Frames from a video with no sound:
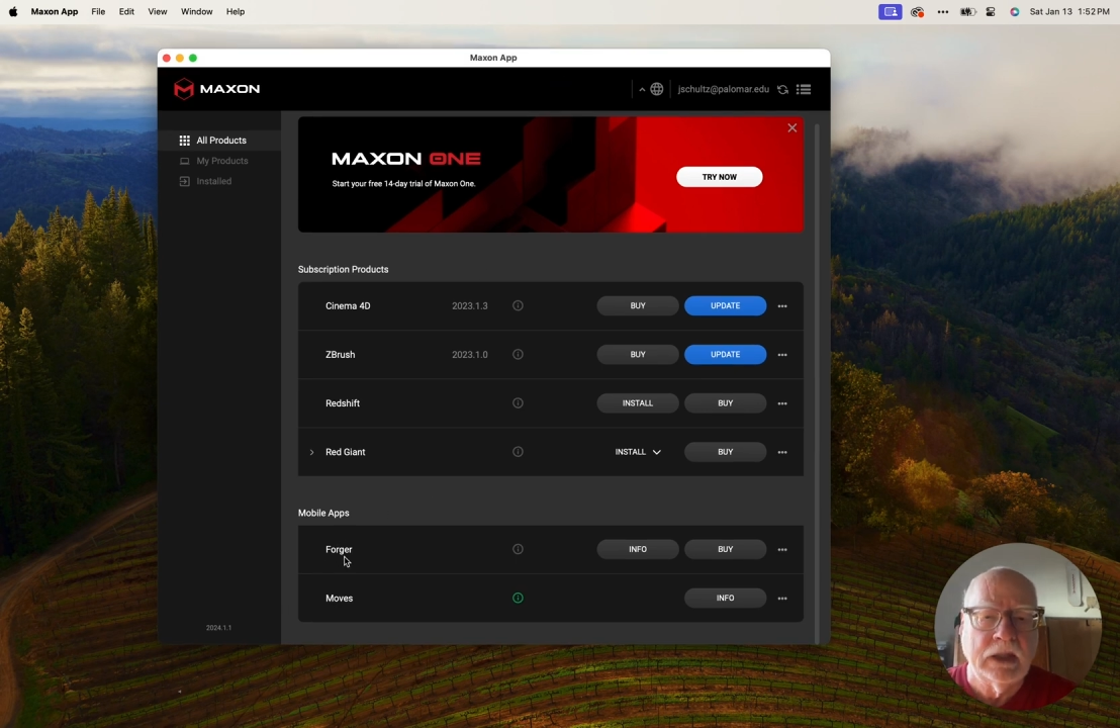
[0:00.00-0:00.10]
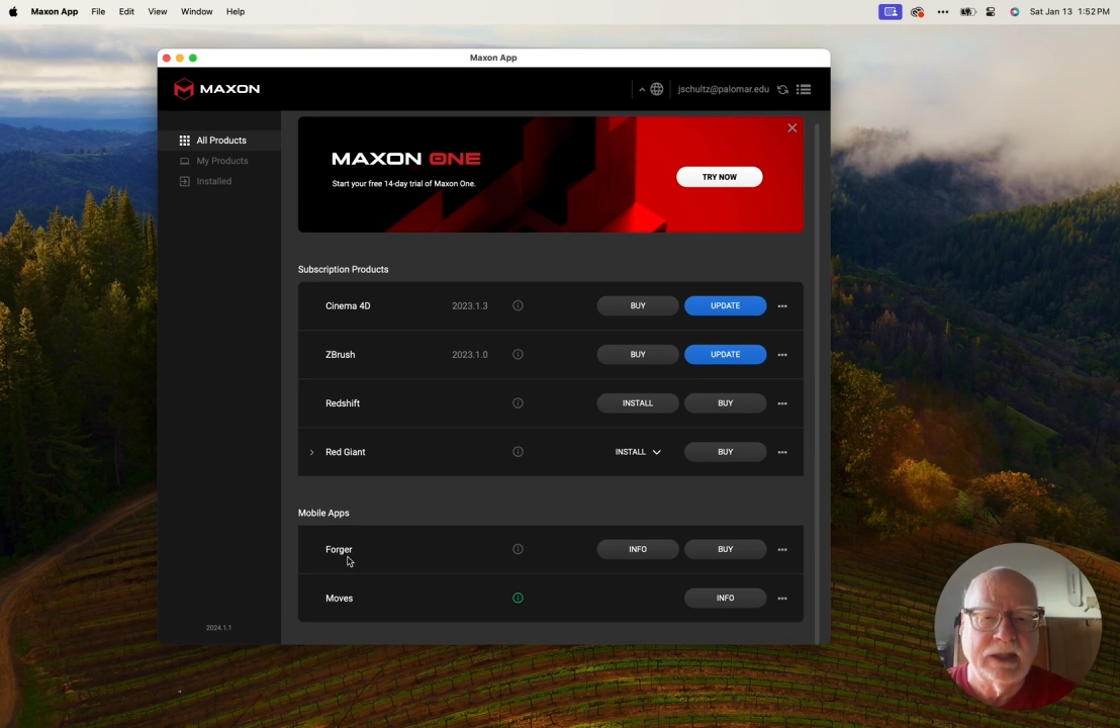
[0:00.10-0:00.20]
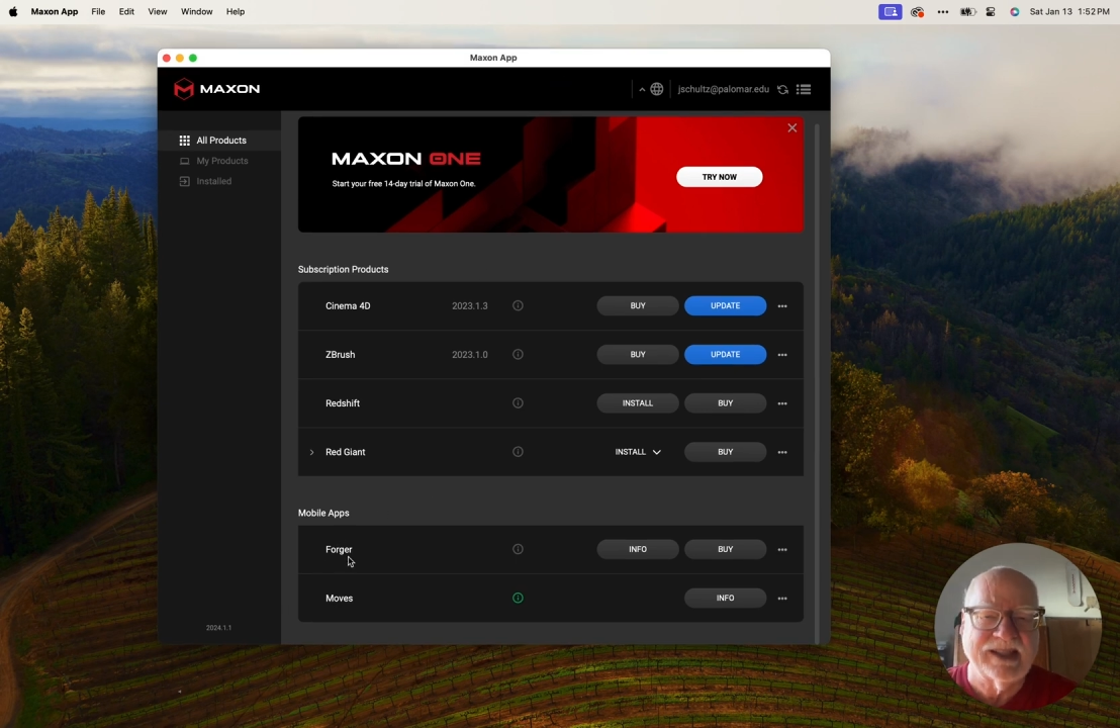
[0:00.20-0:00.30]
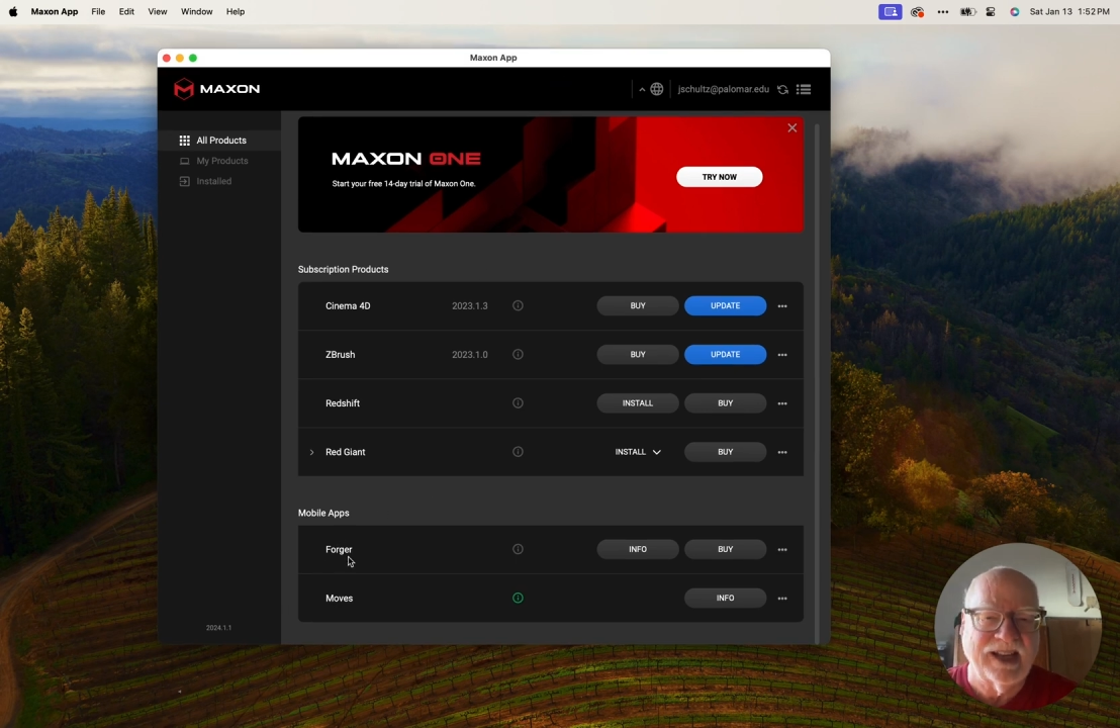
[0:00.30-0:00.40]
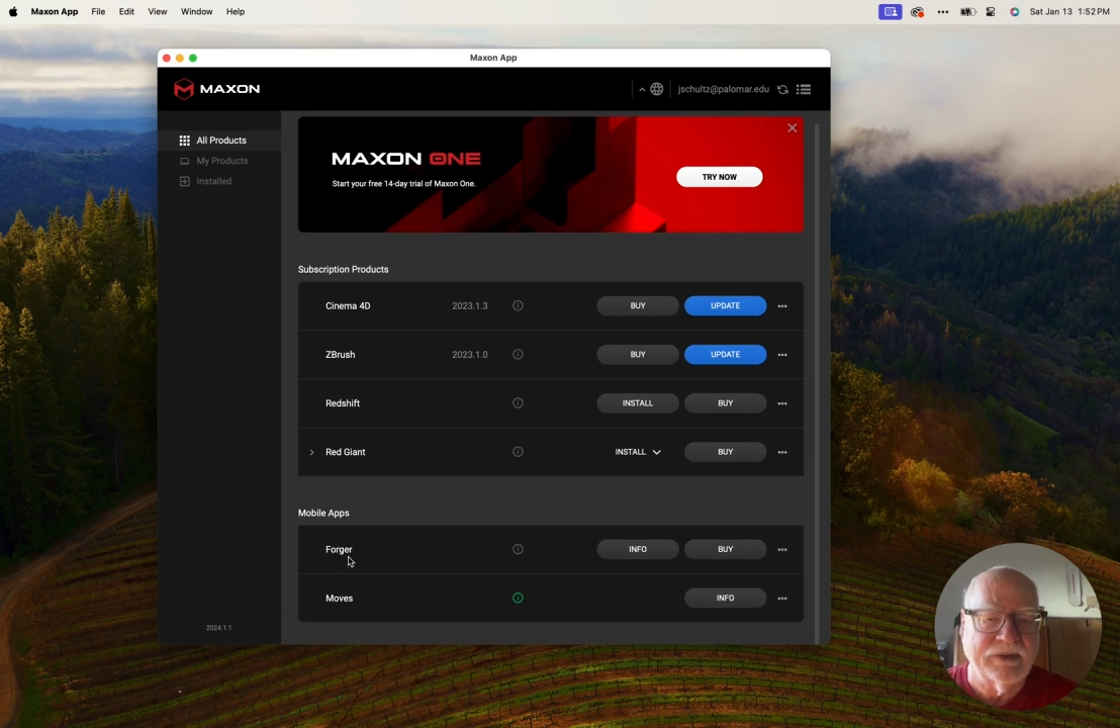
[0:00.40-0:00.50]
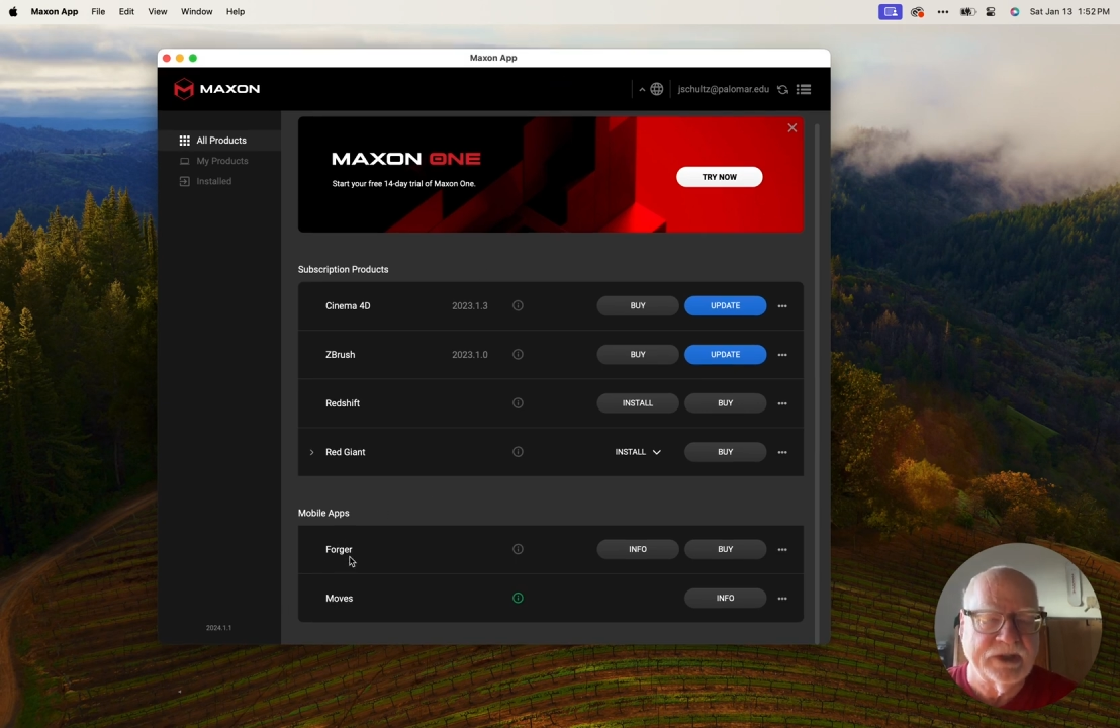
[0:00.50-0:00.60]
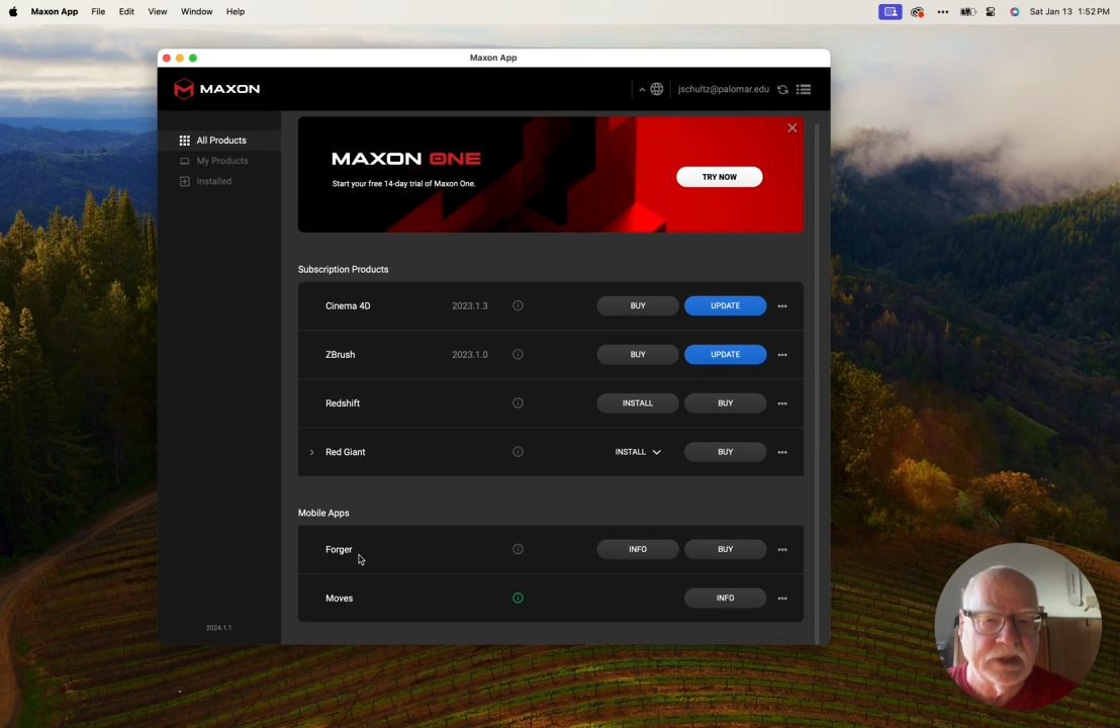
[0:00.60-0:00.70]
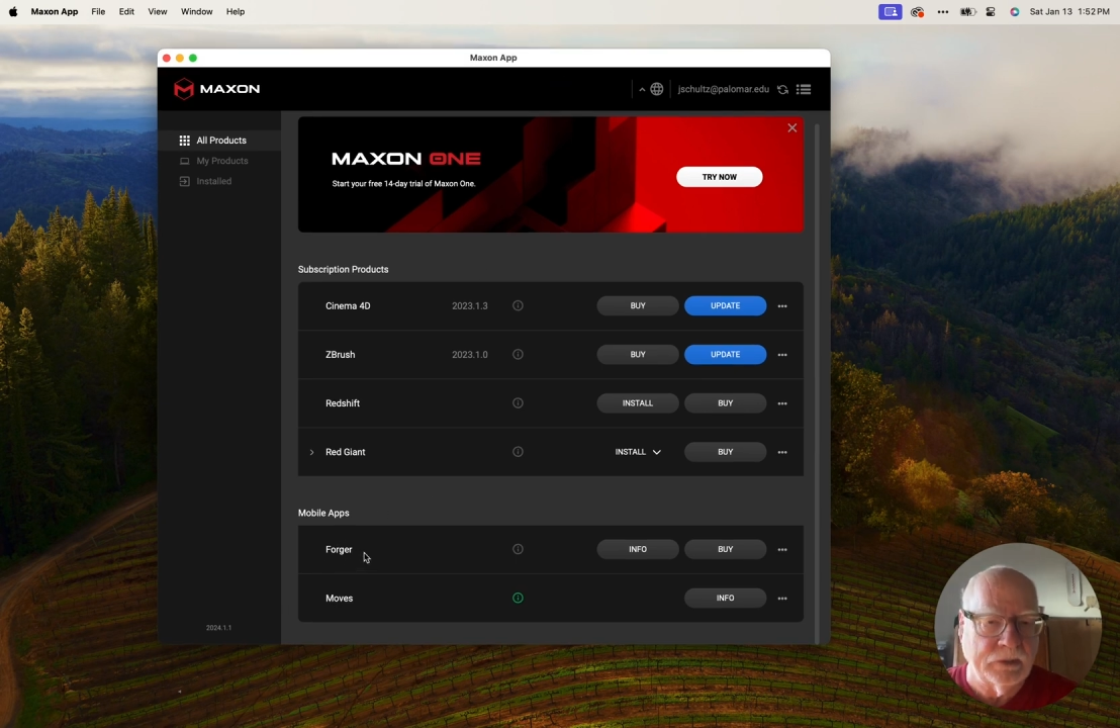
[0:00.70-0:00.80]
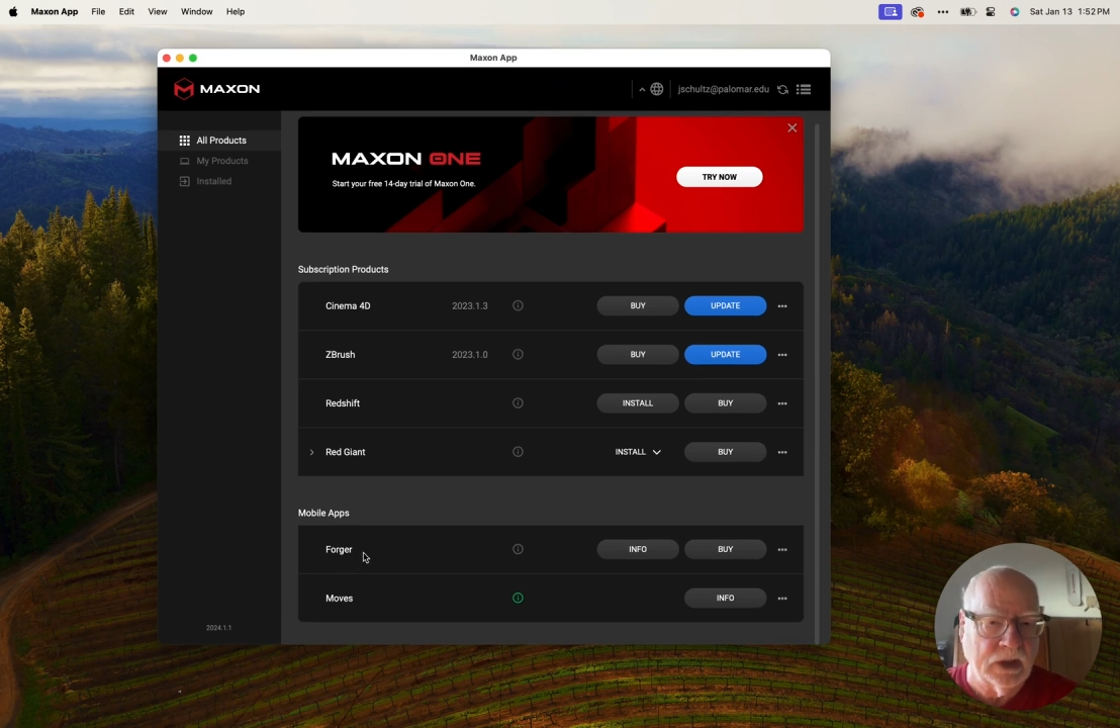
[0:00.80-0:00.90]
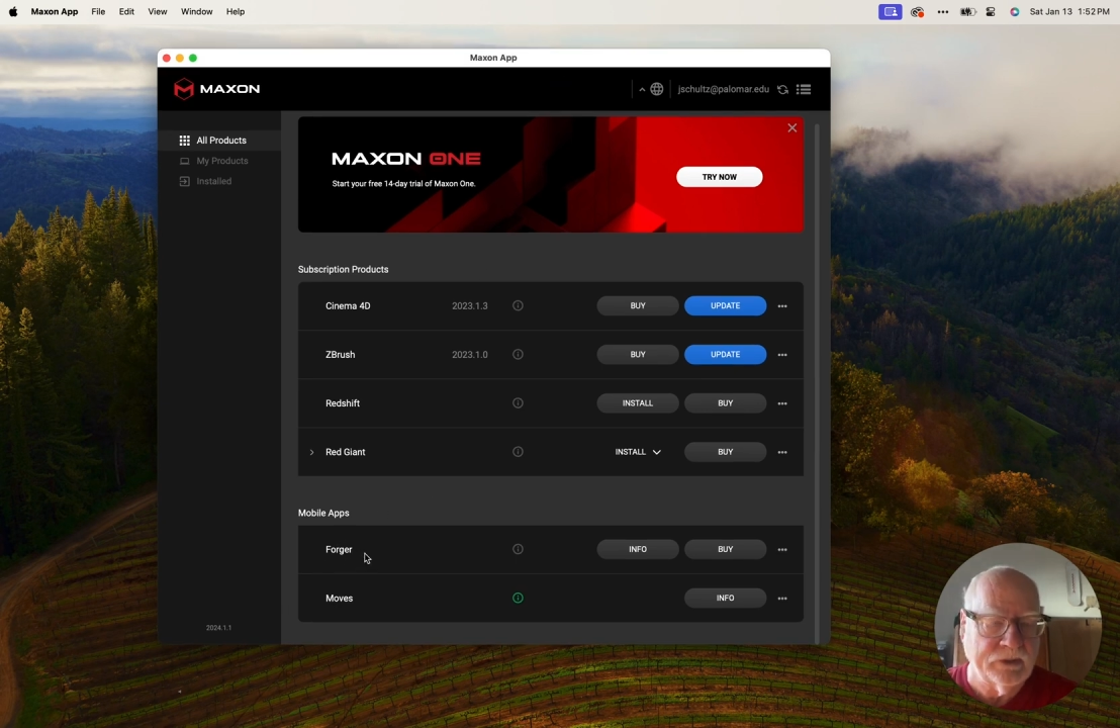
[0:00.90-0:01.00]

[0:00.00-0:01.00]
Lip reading: It's kind of a ZBrush